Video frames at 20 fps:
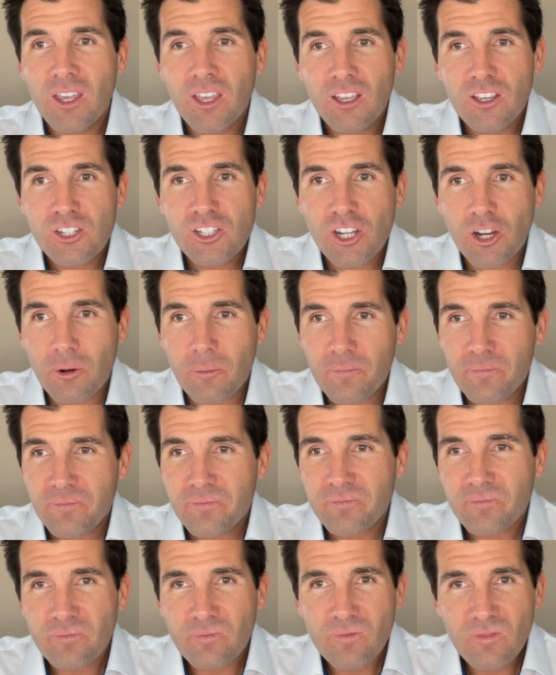So,
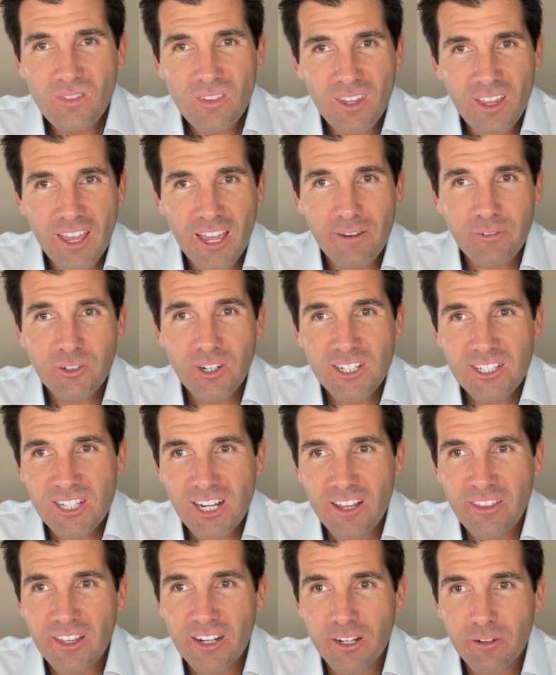after I saw
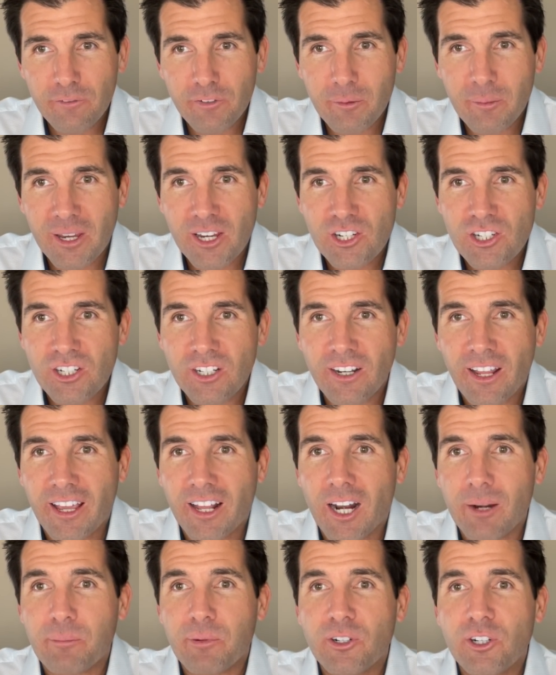that information and I
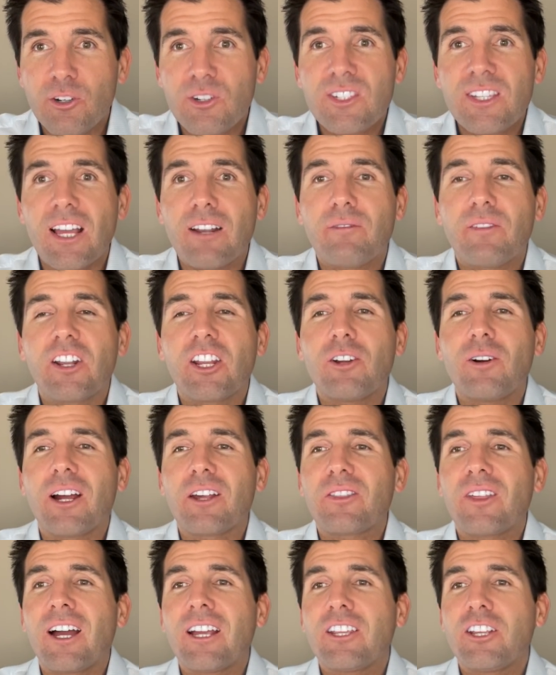produced that video, I
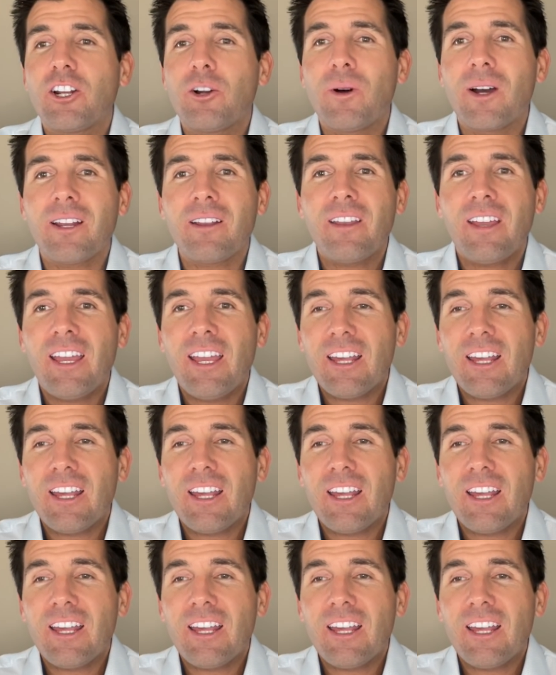thought, you know what?